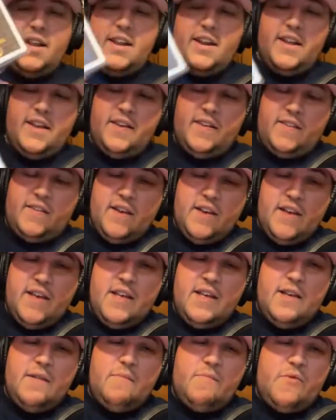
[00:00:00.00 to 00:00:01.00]
is
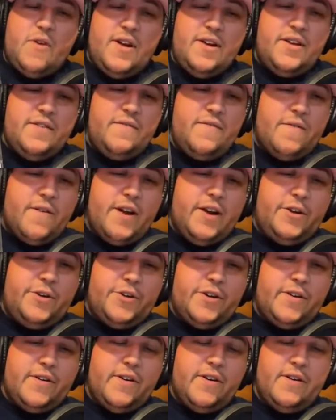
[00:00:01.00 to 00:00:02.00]
Brendan
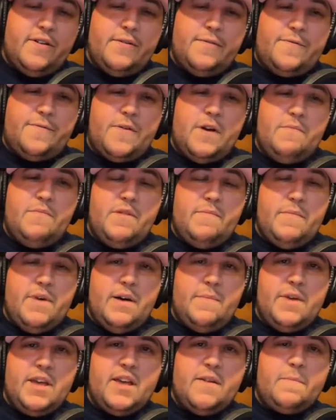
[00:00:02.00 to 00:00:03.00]
Fraser from The
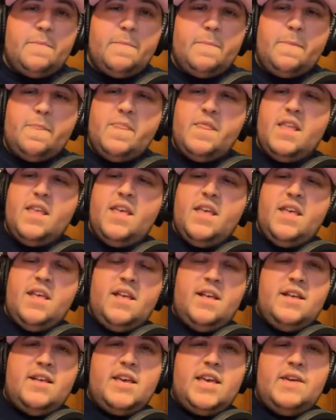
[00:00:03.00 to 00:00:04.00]
Mummy.
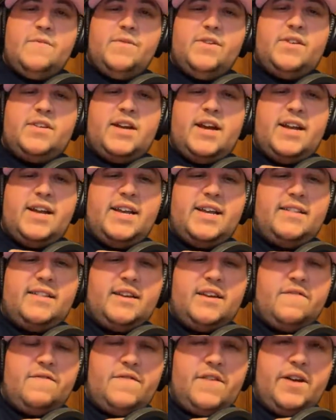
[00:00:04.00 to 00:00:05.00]
He was signing at the
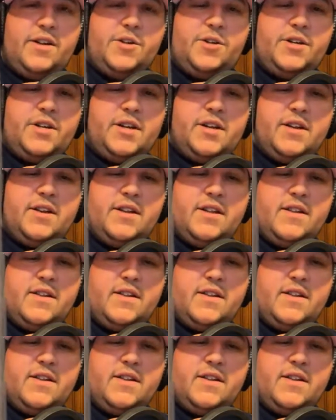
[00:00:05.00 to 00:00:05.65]
convention.